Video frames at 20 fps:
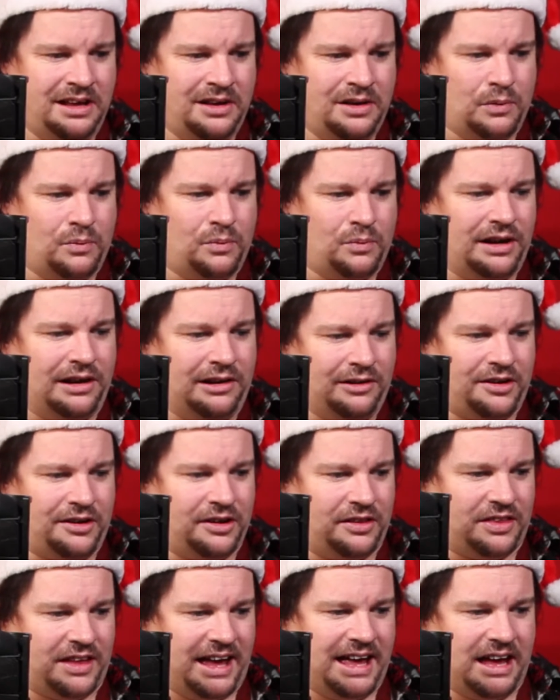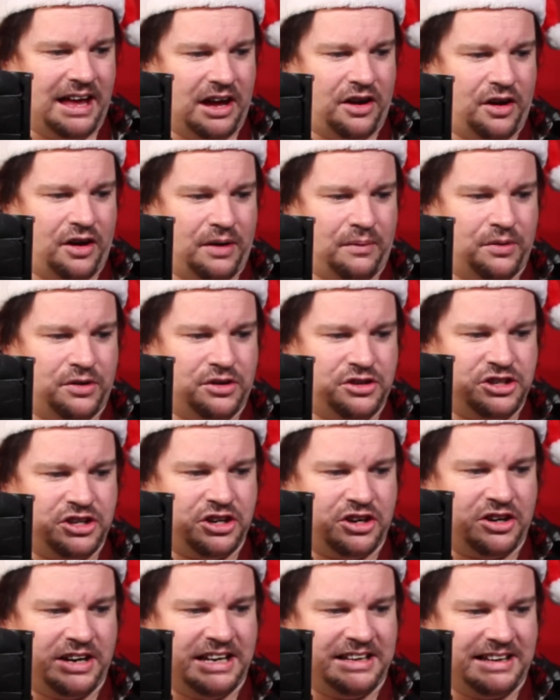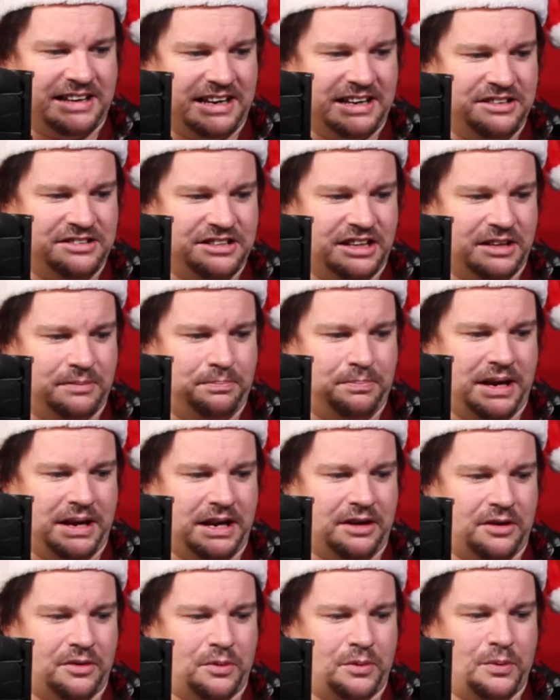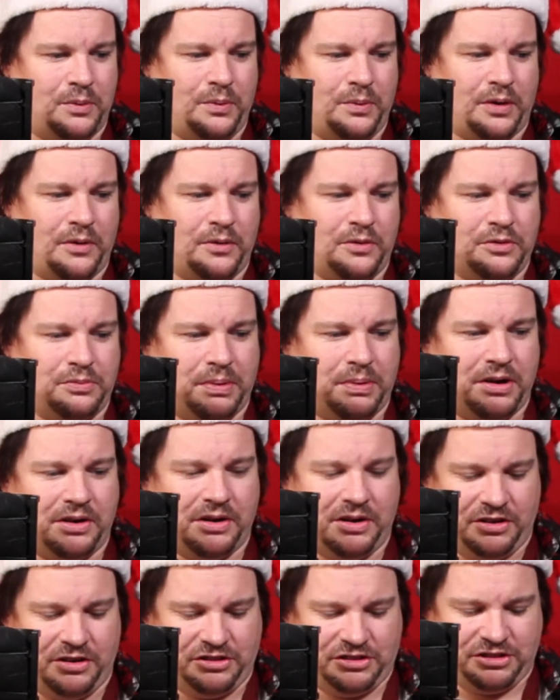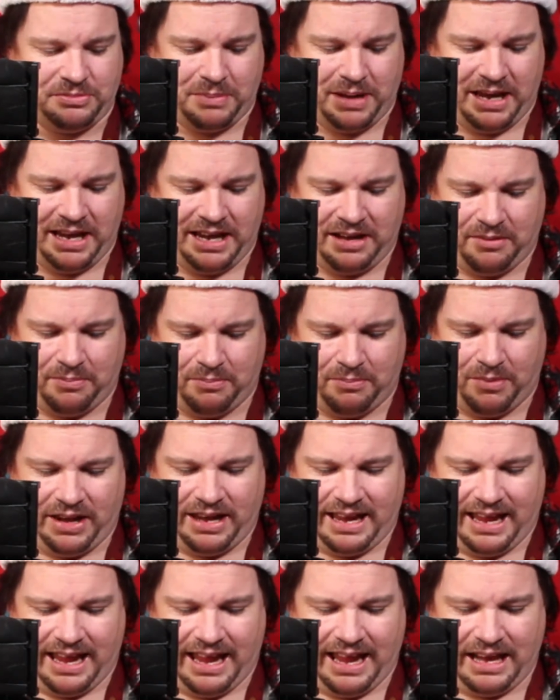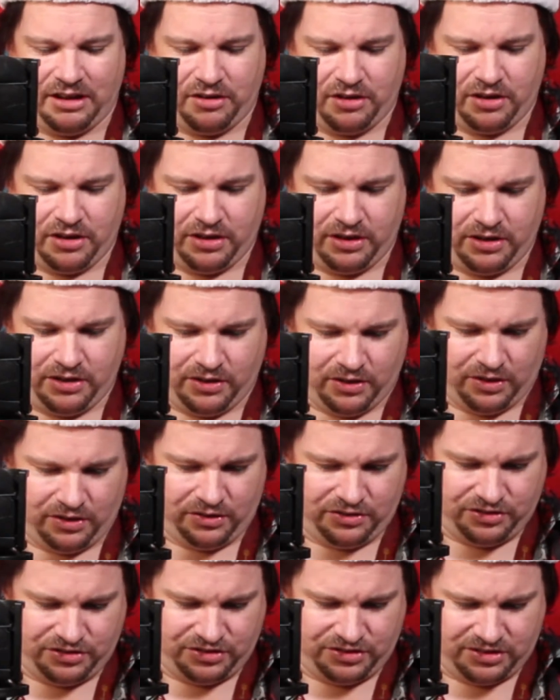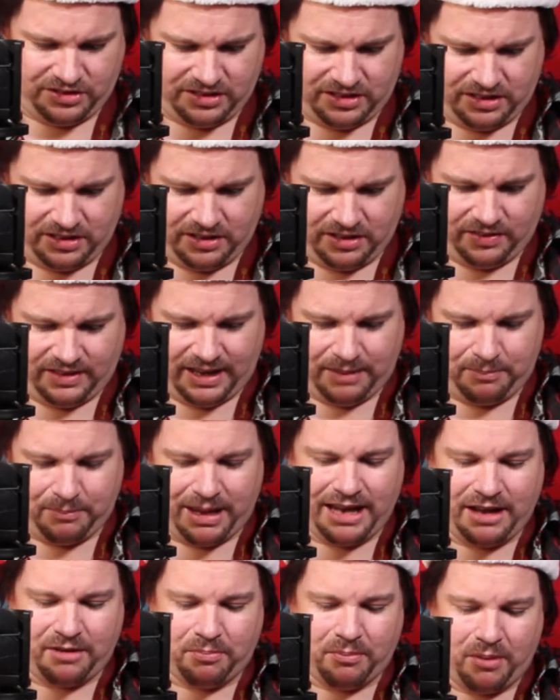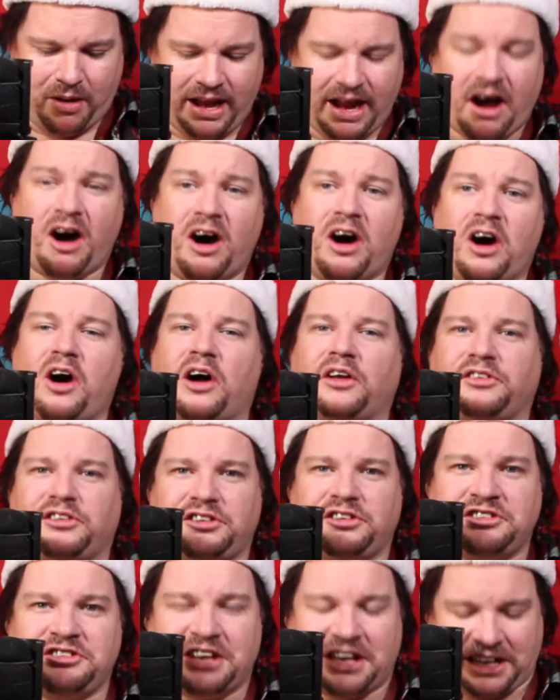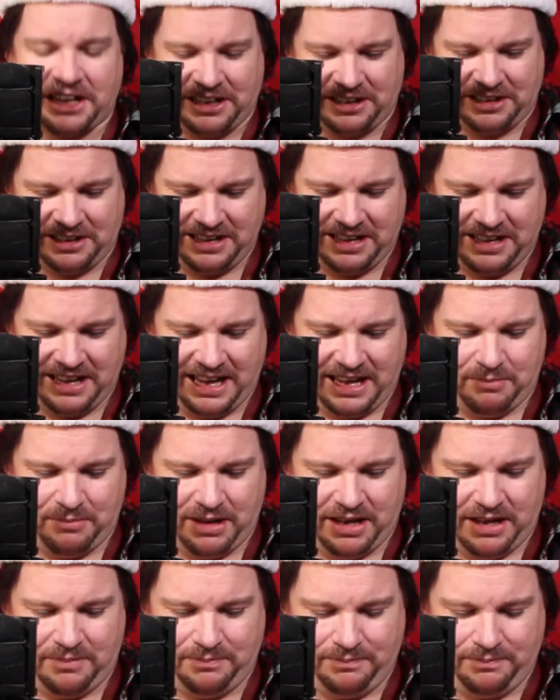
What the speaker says: One look at that and I would chuck it into the bin. All those parts make my head hurt. They make my heart sing, Amy.